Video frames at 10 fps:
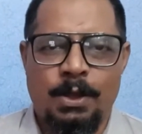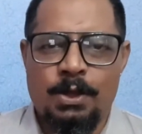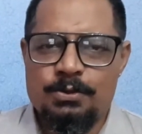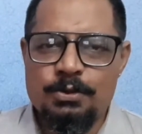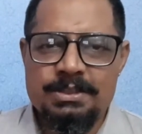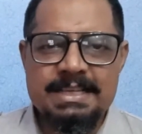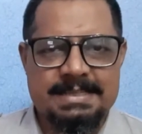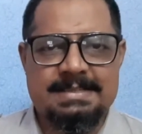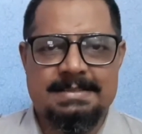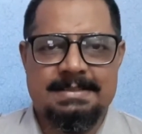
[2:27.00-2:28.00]
So
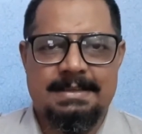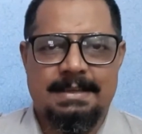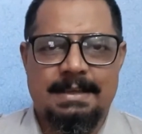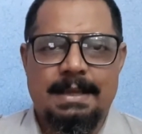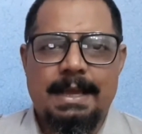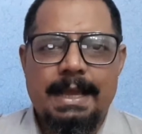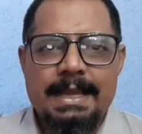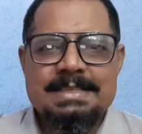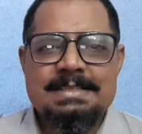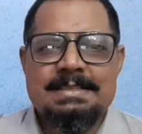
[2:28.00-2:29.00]
this
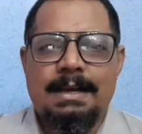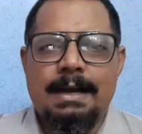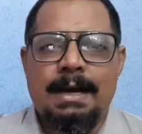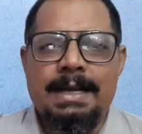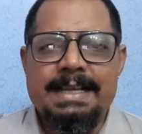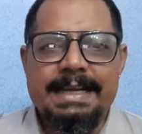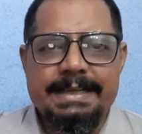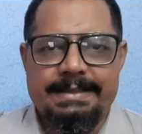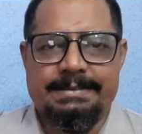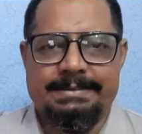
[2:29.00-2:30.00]
is a
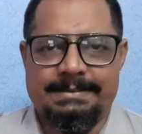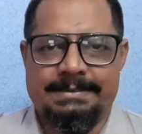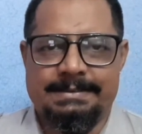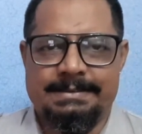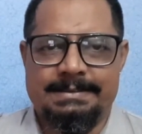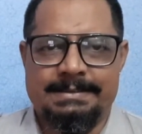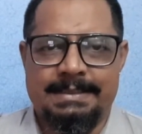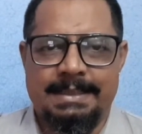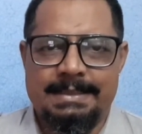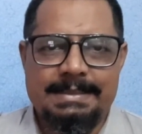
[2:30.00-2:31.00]
debt
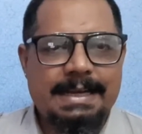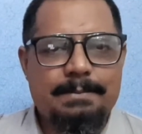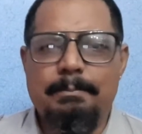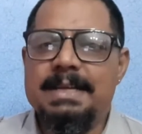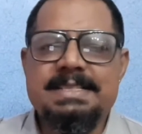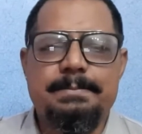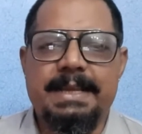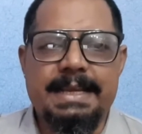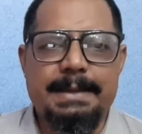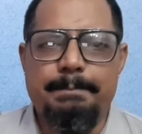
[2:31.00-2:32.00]
that must
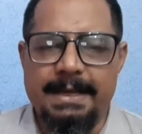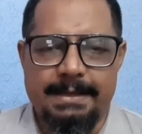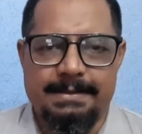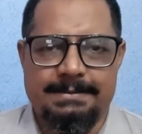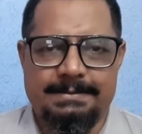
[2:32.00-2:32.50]
be repaid.